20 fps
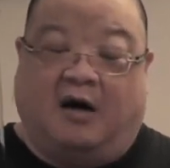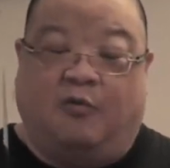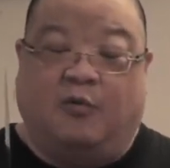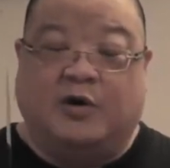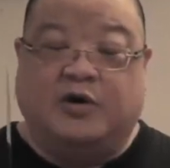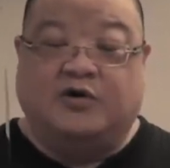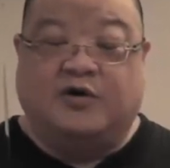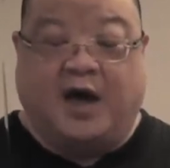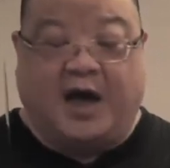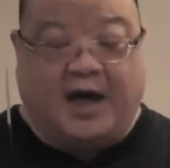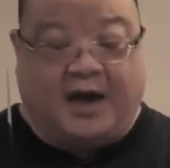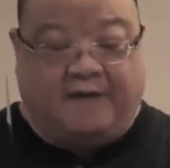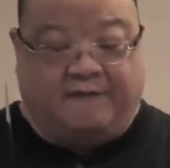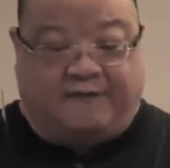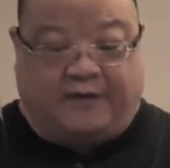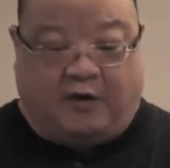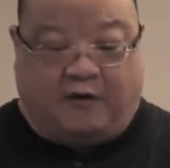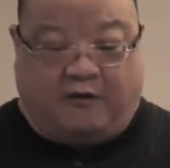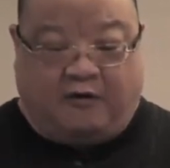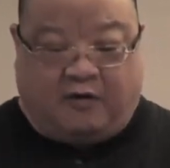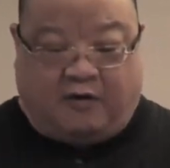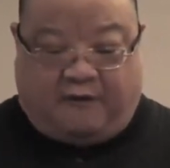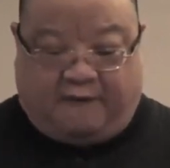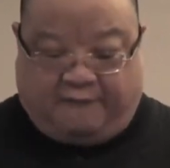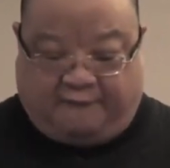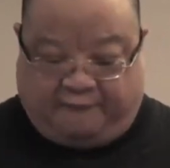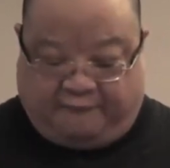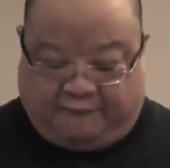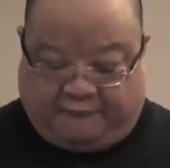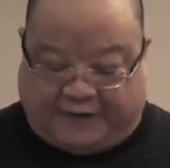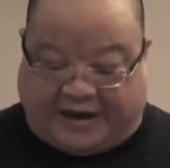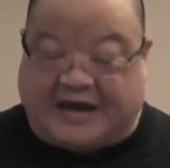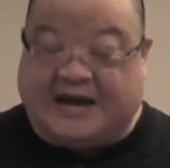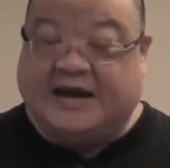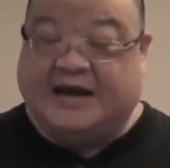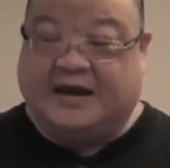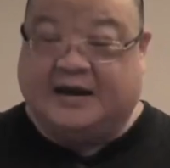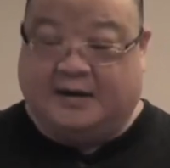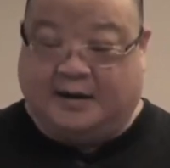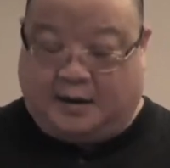When you have a
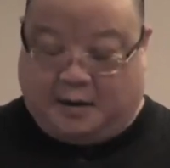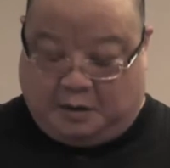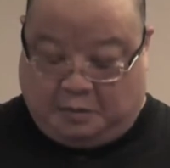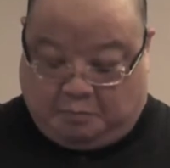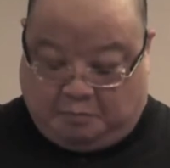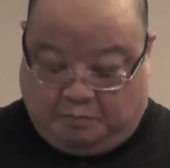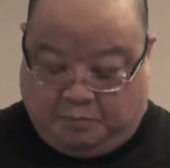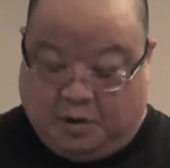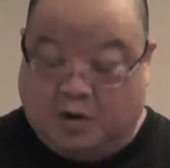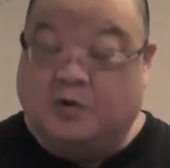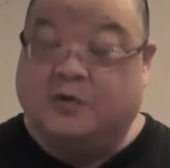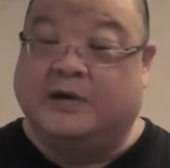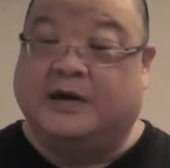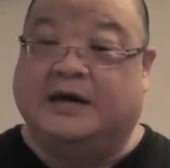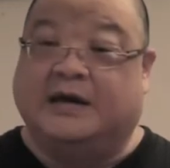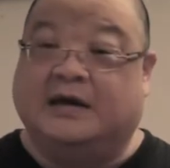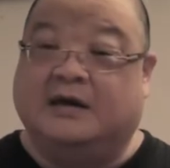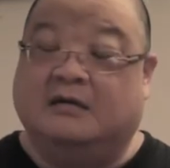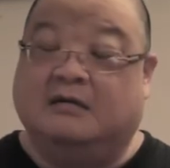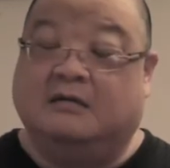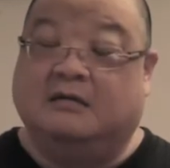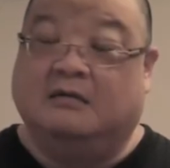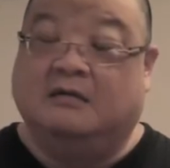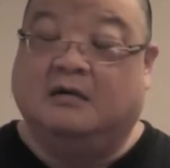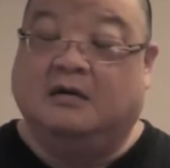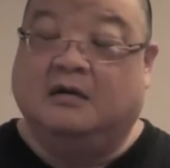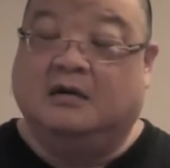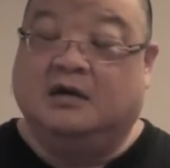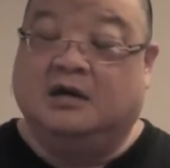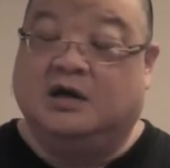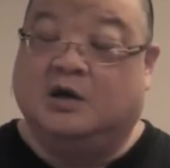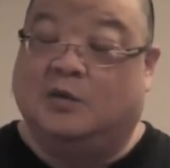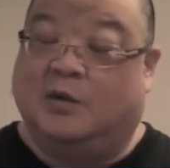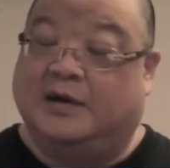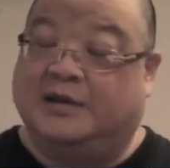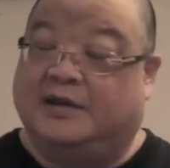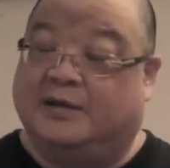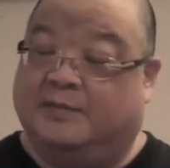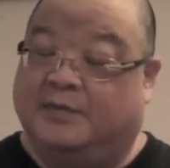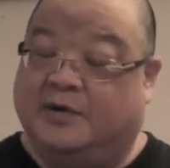fighting Bowie, you
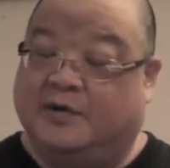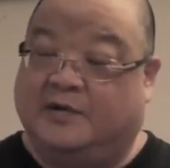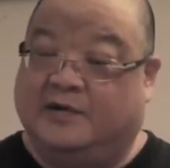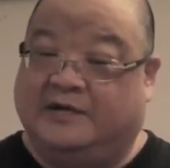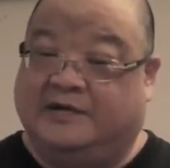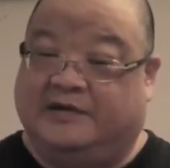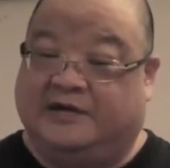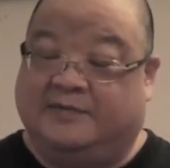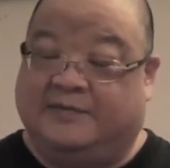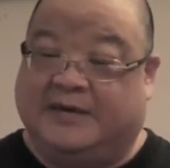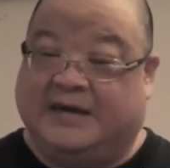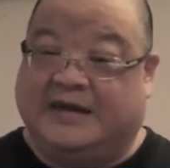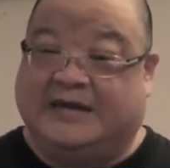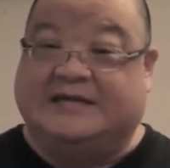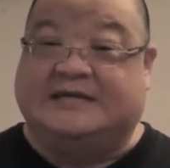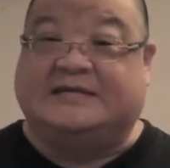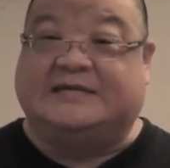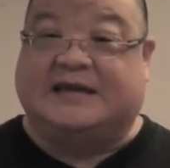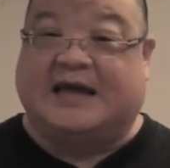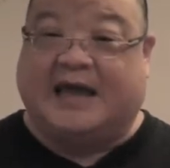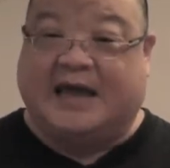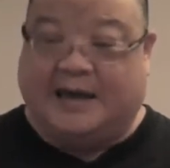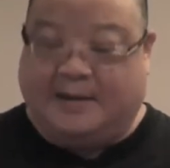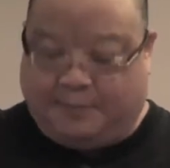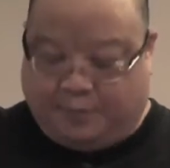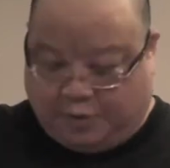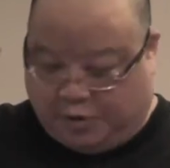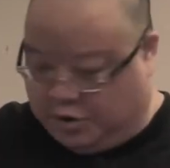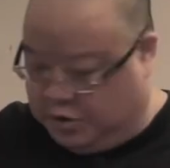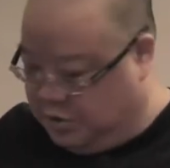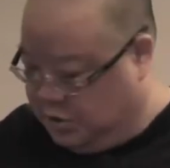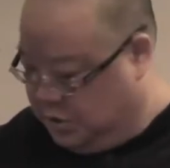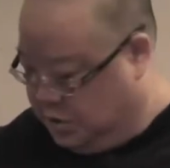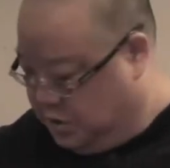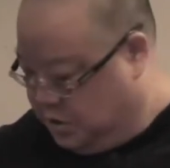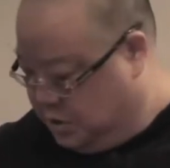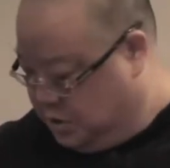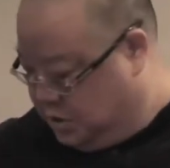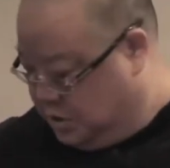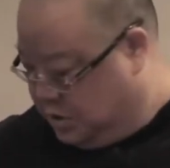want the buoys to be tapered
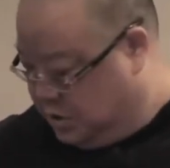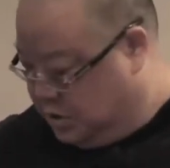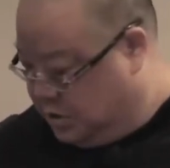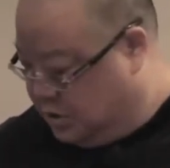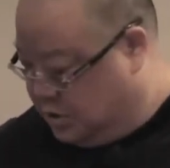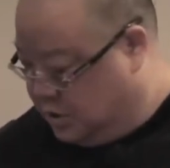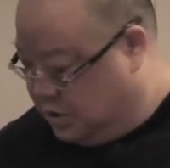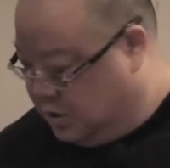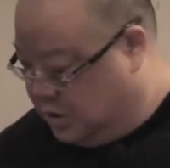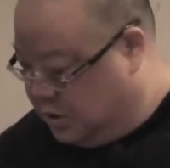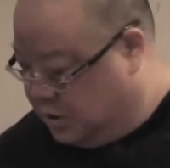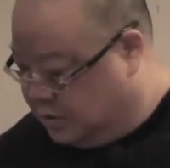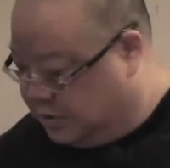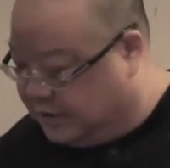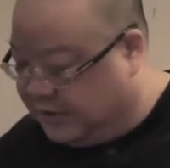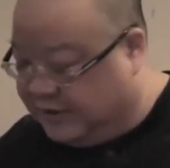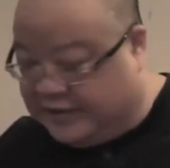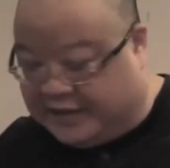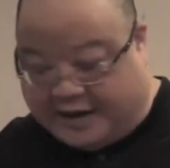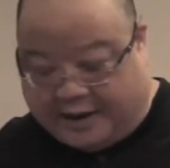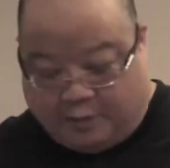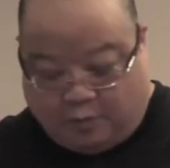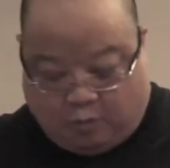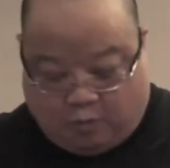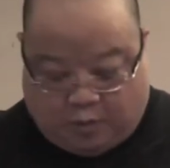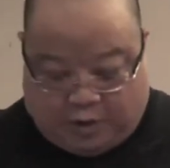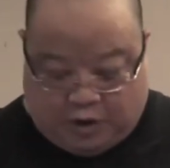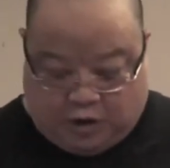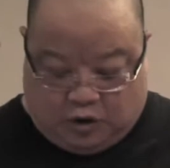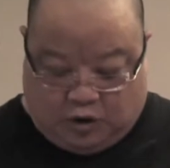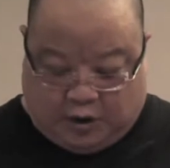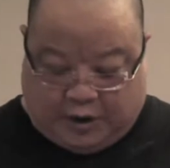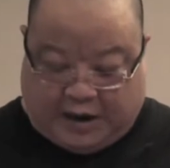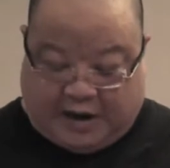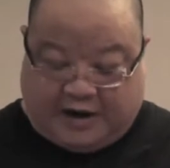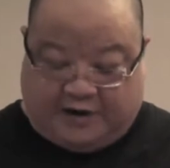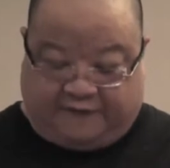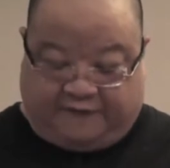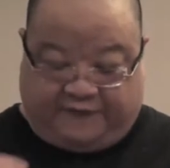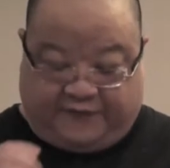so that when you look
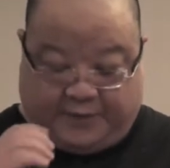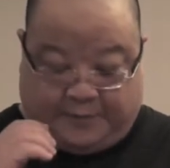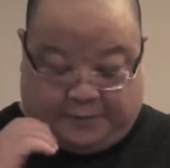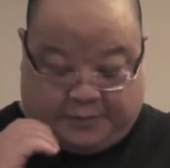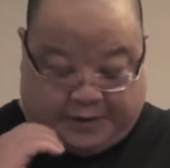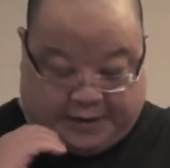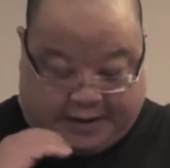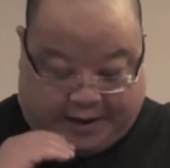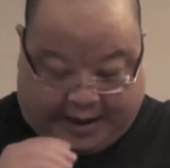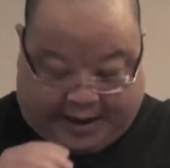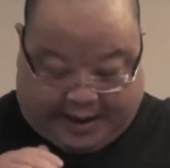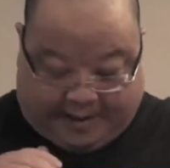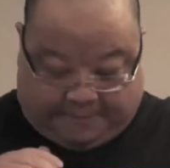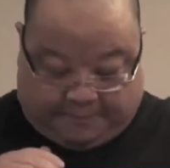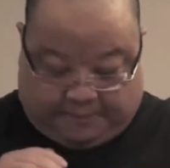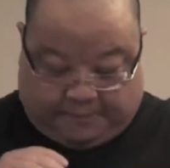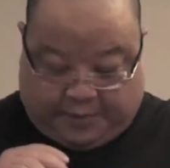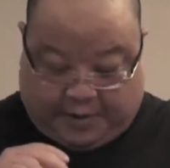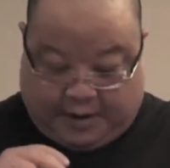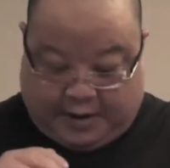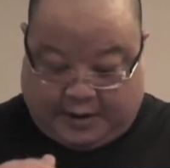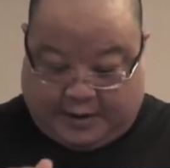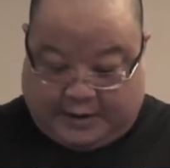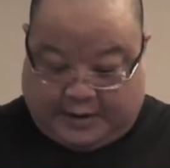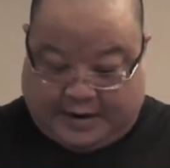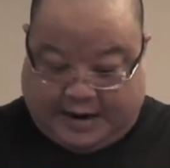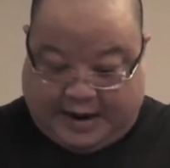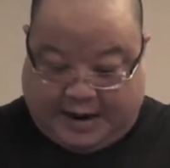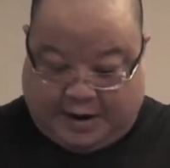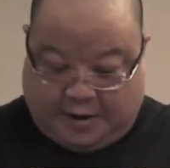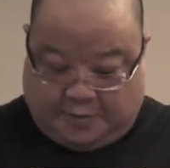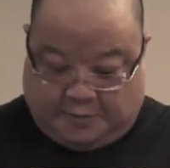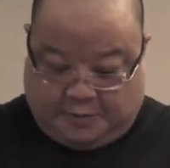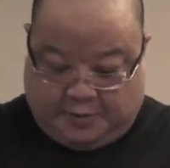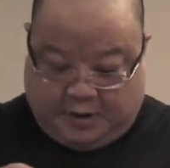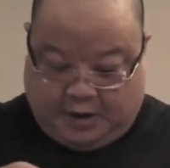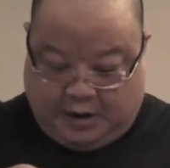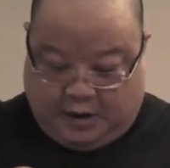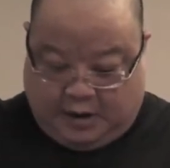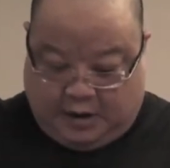at it from the top
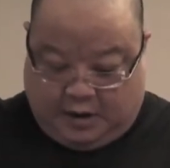down,